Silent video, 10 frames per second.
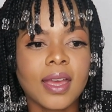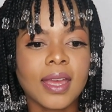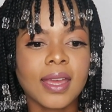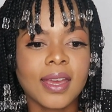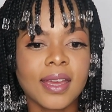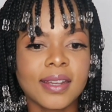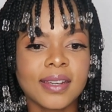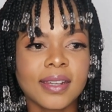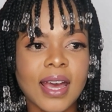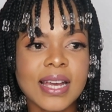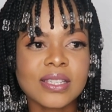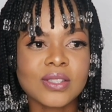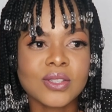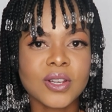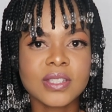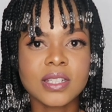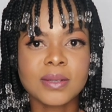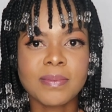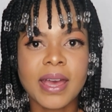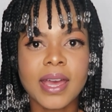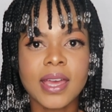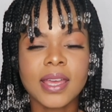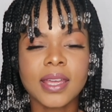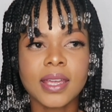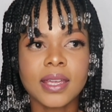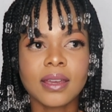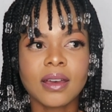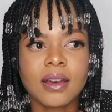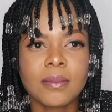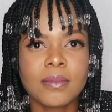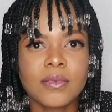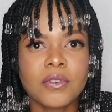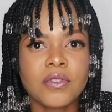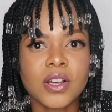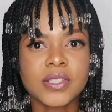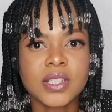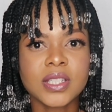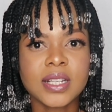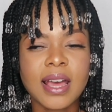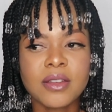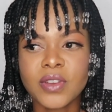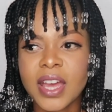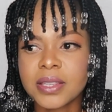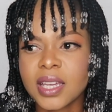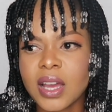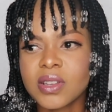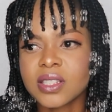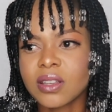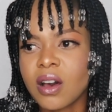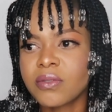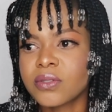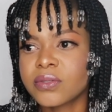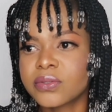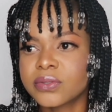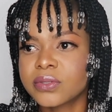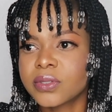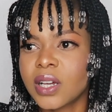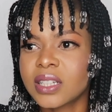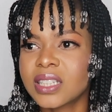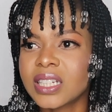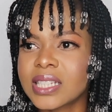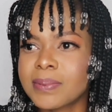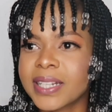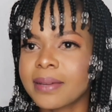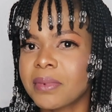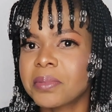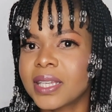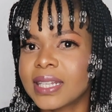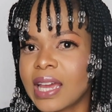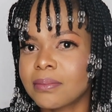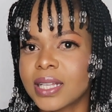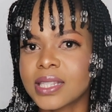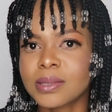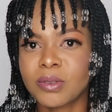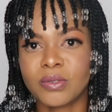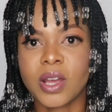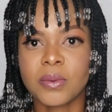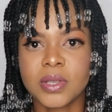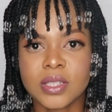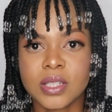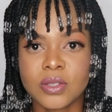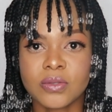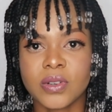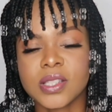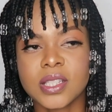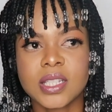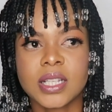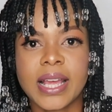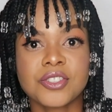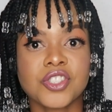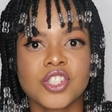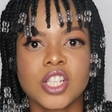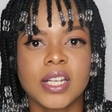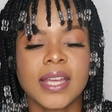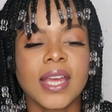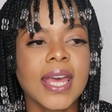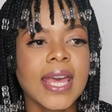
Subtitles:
And I started my varsity life. I think I spent like maybe 9 months before I went into varsity, like just chilling.